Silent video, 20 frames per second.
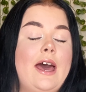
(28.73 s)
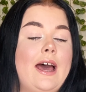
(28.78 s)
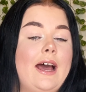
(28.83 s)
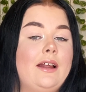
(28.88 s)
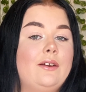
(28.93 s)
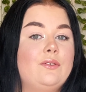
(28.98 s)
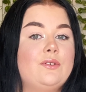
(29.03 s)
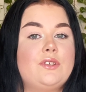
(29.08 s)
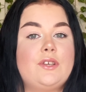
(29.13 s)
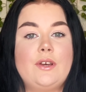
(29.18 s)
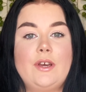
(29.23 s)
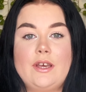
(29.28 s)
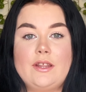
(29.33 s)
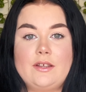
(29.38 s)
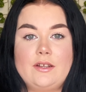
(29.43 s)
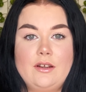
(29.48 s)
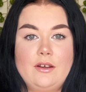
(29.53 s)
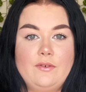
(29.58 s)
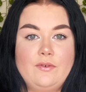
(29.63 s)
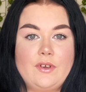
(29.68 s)
and also hit
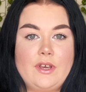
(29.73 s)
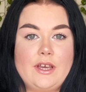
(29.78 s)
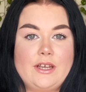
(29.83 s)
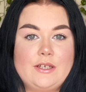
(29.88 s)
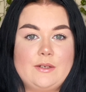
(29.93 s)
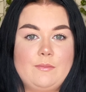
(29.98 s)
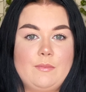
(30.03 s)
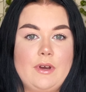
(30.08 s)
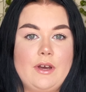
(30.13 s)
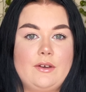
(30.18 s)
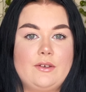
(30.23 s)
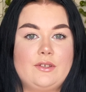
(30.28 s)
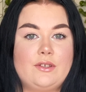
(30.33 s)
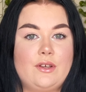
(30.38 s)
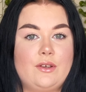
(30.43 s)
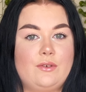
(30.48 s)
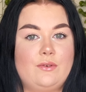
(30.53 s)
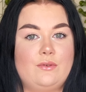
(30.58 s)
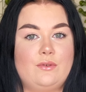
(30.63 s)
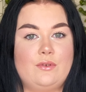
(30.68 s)
the notification bell
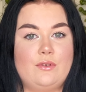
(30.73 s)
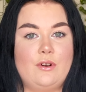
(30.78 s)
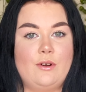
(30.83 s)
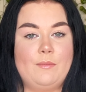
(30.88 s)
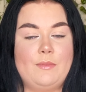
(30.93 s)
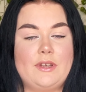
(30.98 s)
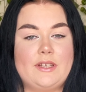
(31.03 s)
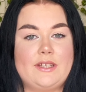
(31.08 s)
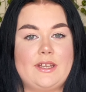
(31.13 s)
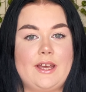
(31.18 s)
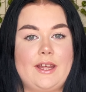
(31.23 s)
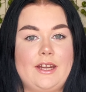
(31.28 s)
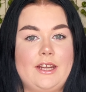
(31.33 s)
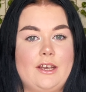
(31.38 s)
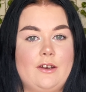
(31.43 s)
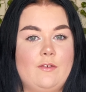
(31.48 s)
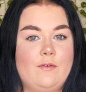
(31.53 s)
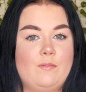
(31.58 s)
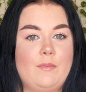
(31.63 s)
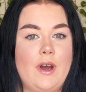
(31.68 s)
so you do not miss any
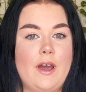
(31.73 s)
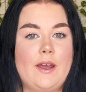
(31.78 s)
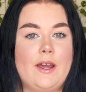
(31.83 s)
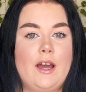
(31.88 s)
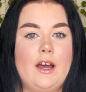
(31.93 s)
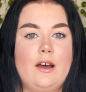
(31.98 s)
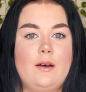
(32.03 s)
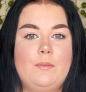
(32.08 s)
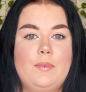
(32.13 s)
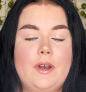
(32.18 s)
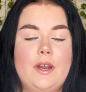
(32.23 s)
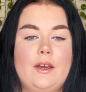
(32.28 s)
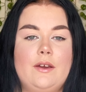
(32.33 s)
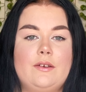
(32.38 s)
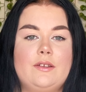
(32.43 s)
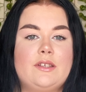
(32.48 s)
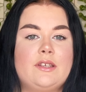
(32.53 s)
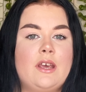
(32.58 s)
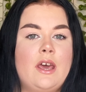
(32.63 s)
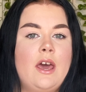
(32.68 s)
of my
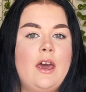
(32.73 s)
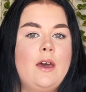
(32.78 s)
uploads.